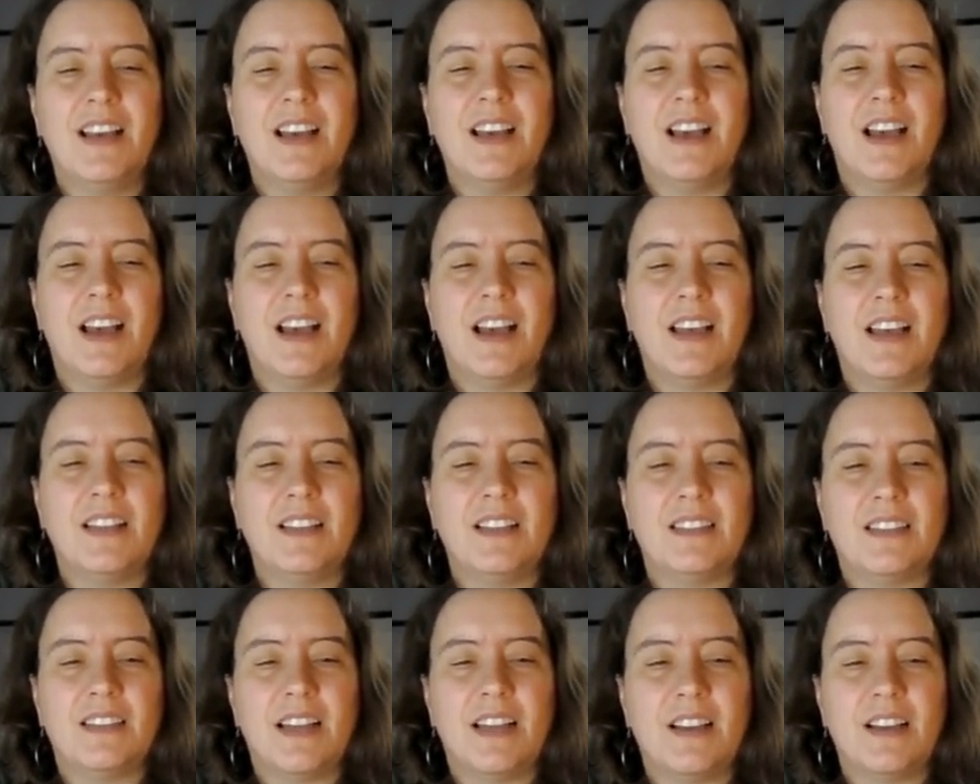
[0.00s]
And
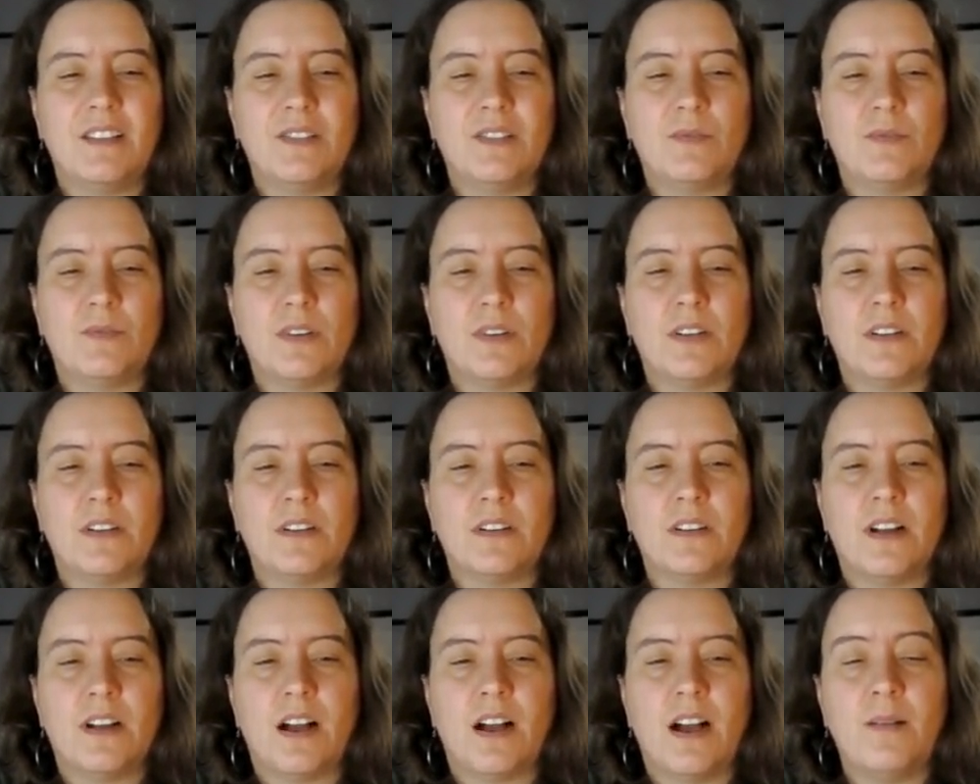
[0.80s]
the sales
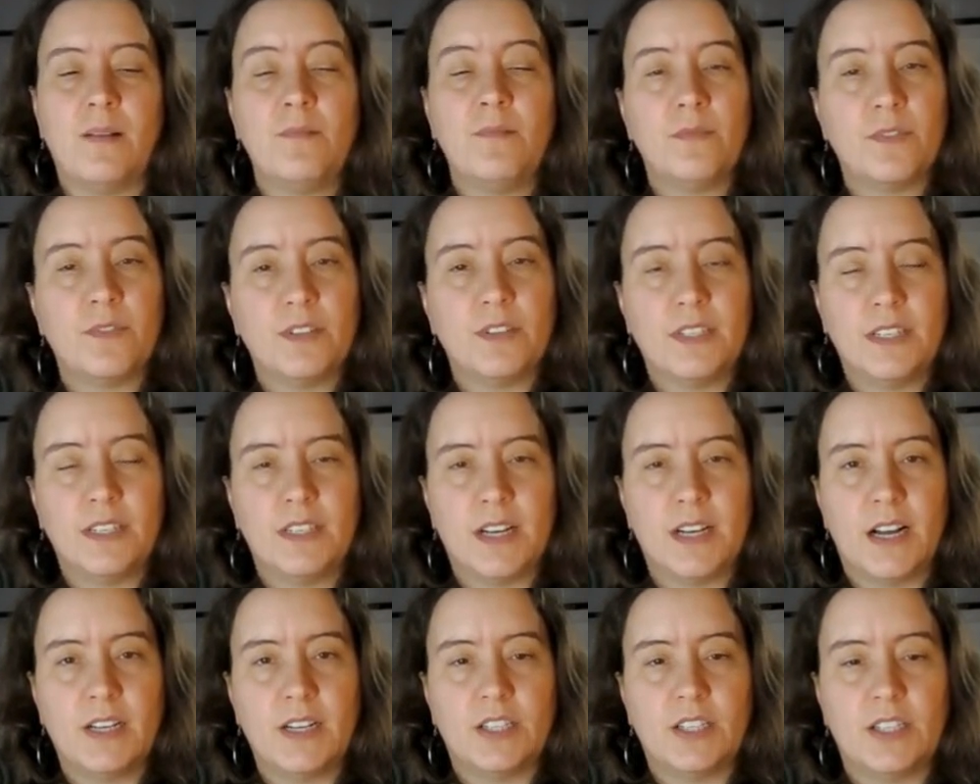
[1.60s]
were up for
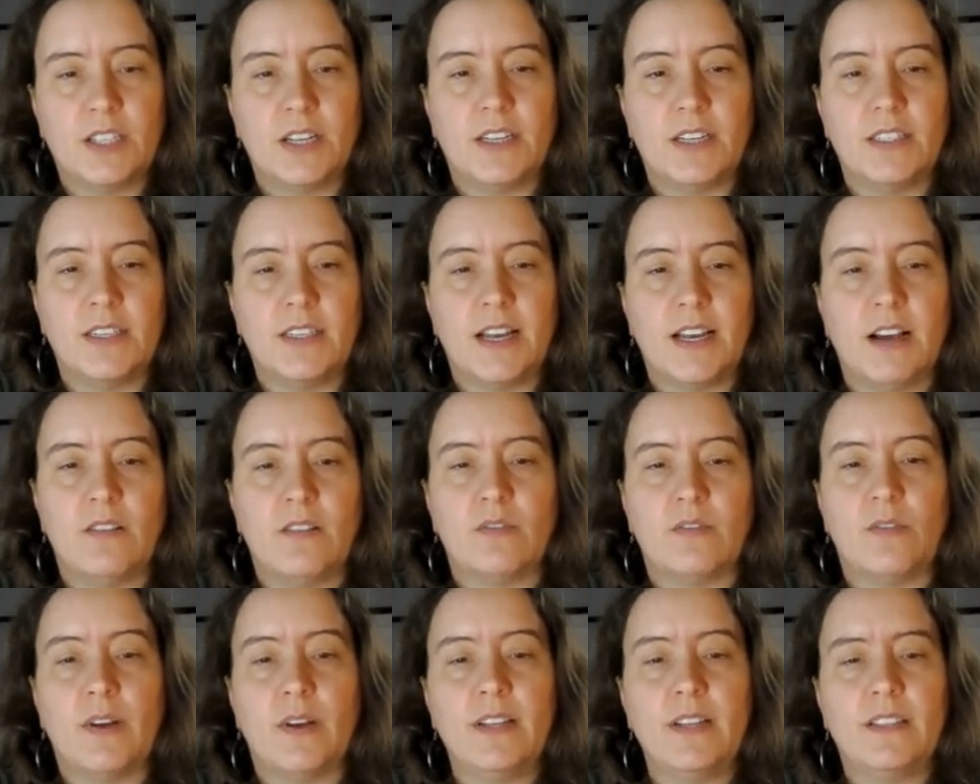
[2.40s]
detached and
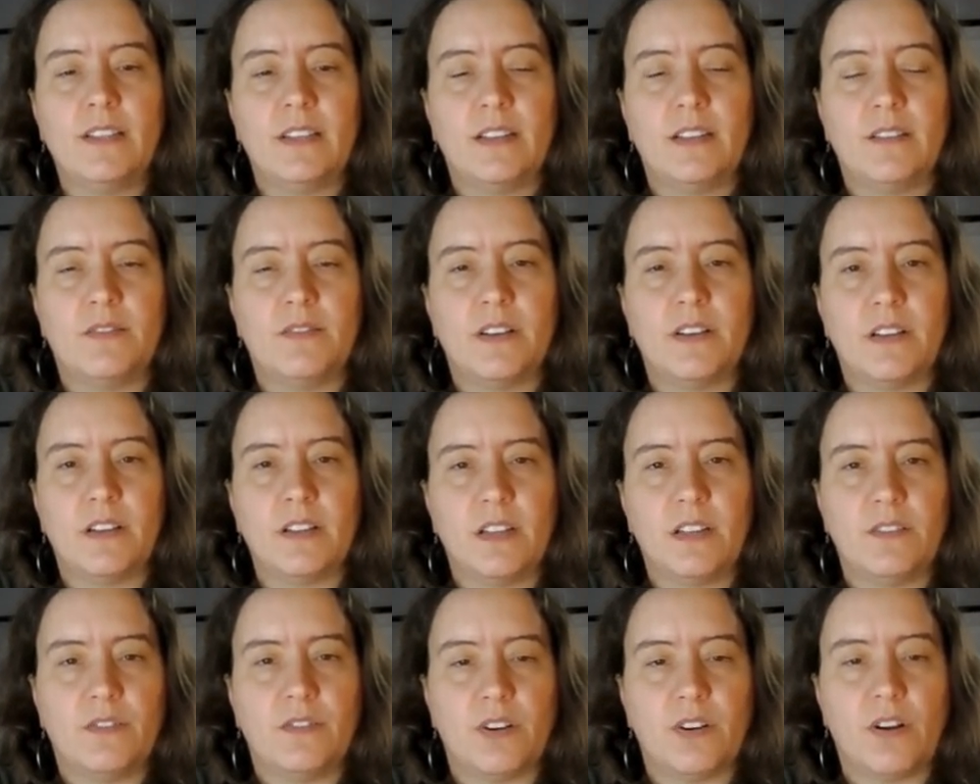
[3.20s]
down quite
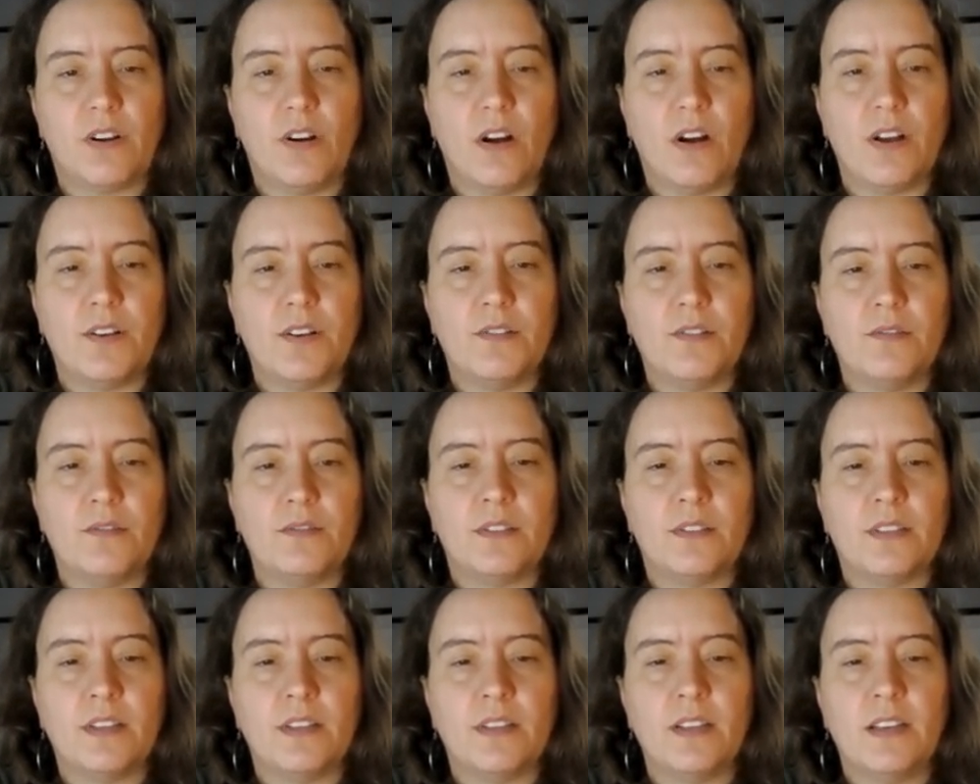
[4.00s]
significantly for
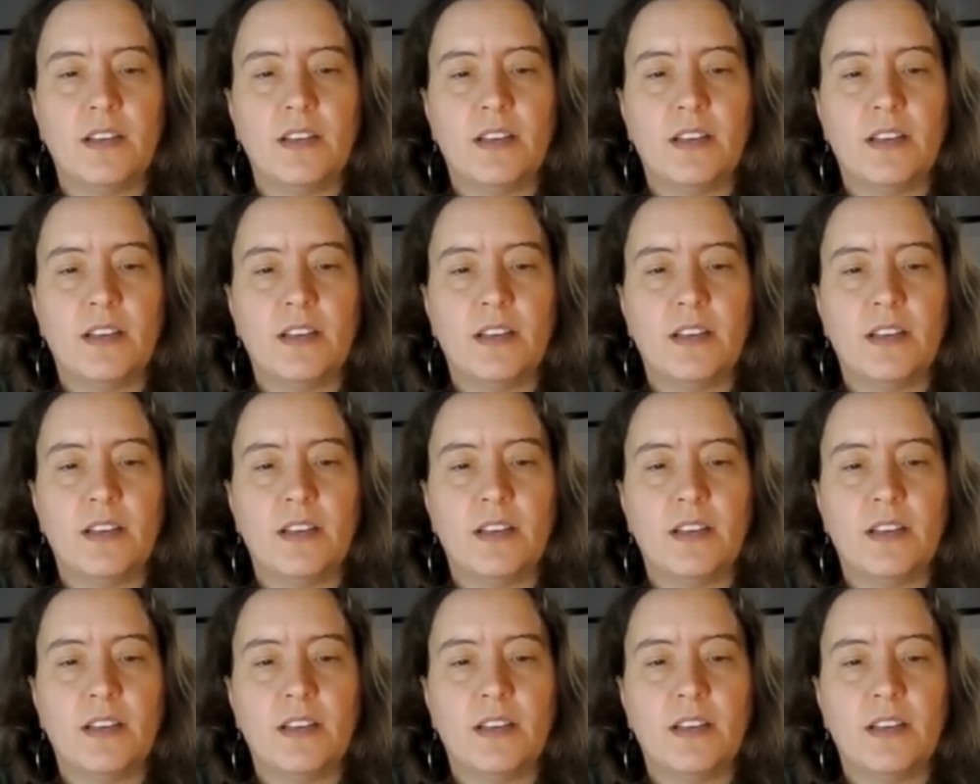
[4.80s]
condos,